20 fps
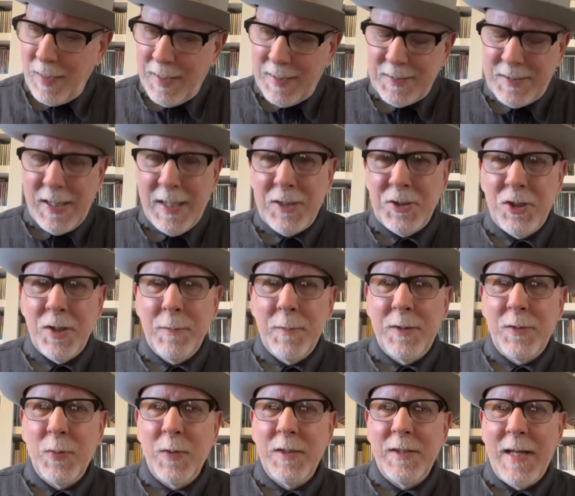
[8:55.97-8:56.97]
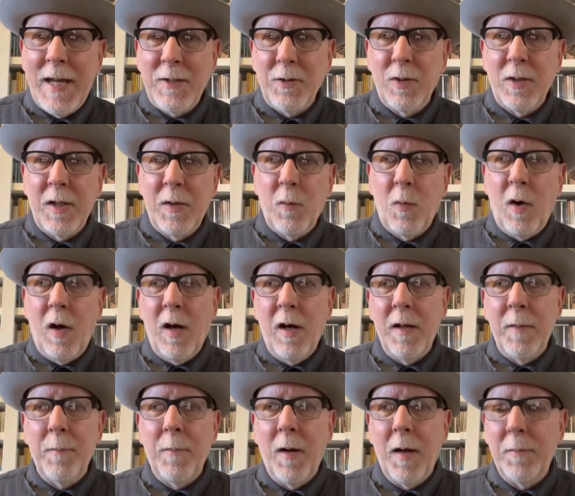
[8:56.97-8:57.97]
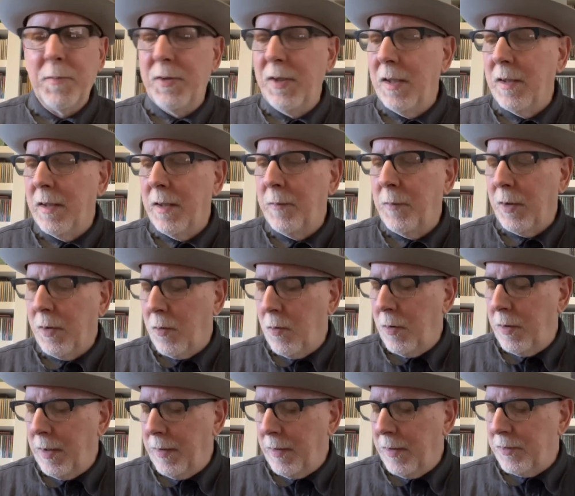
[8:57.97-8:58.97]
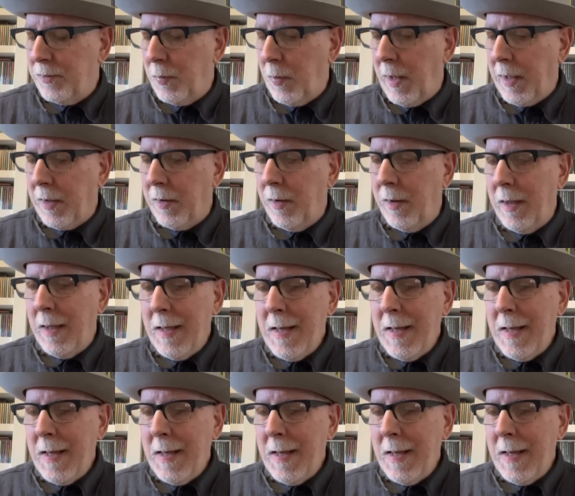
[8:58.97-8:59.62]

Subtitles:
tension between Daniel Lanois and Bob Dylan recording this record.